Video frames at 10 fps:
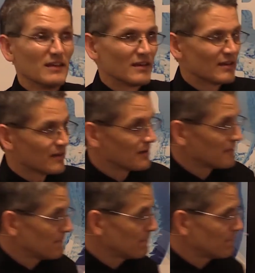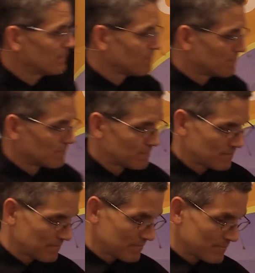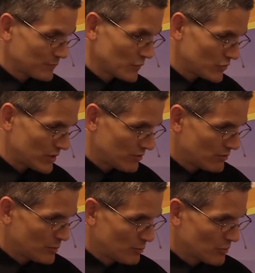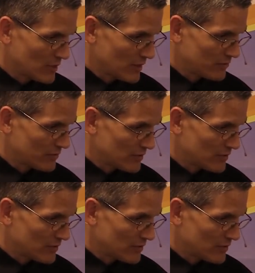Trying to remember, last year.